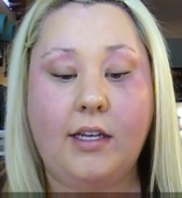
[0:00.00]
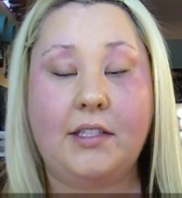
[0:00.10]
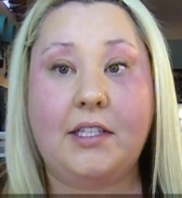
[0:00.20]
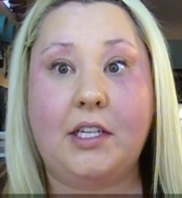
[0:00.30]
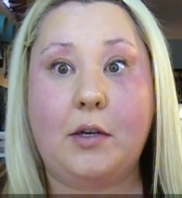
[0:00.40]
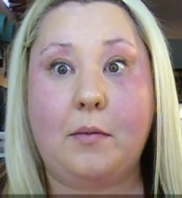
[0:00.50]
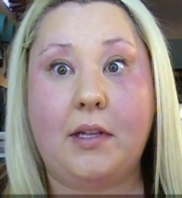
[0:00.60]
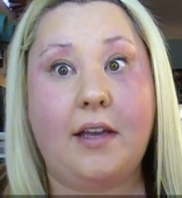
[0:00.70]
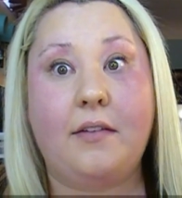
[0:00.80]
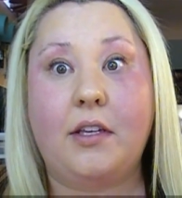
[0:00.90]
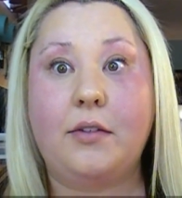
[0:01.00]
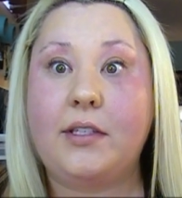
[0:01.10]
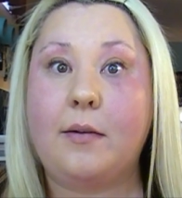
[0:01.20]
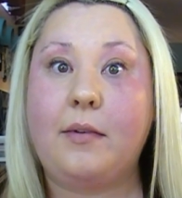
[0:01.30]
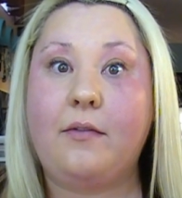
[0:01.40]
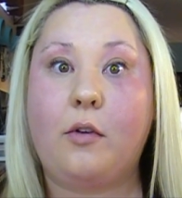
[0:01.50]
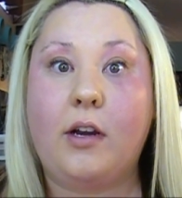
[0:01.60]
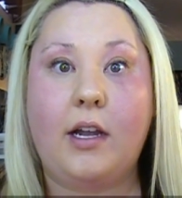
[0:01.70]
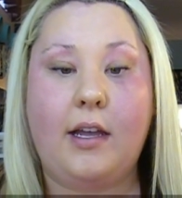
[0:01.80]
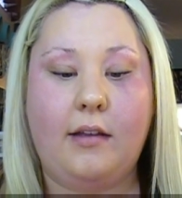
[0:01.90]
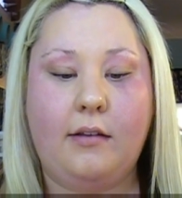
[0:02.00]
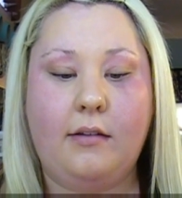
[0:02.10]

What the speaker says: So, I really haven't used it before, huh?